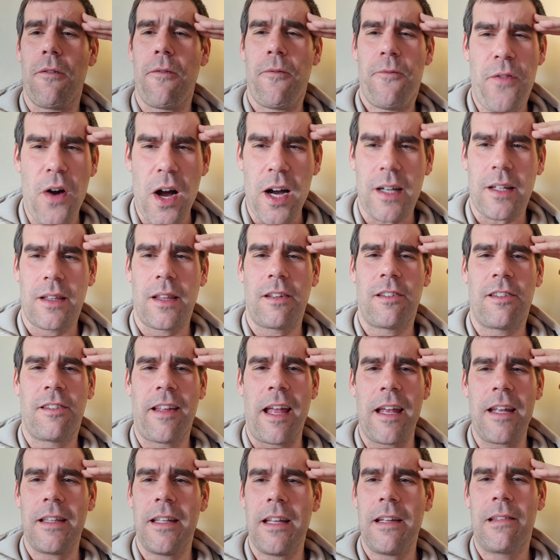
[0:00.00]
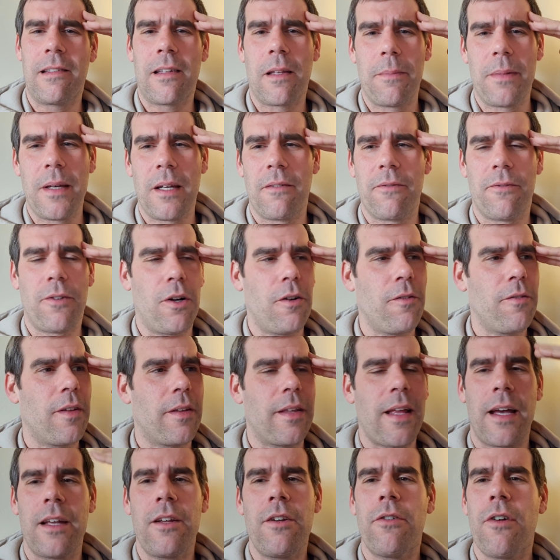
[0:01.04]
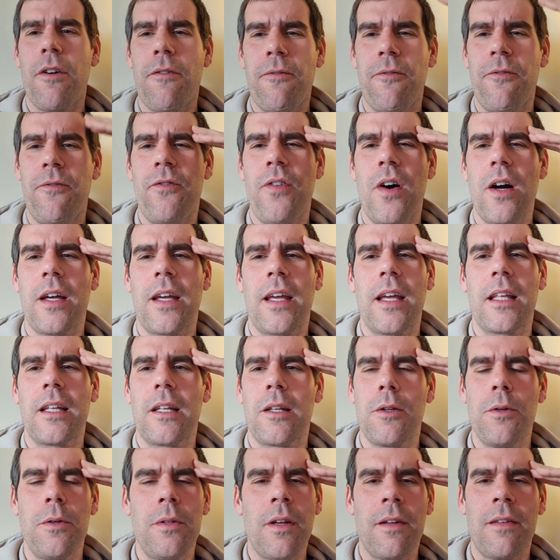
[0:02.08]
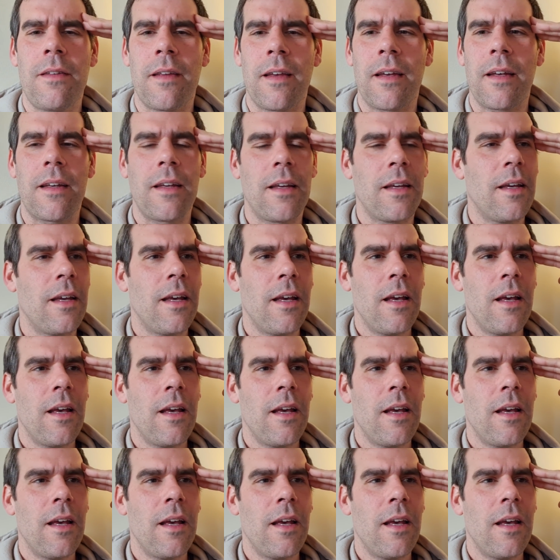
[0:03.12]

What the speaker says: fuck, the state needs to be involved in that. You're a fucking lunatic.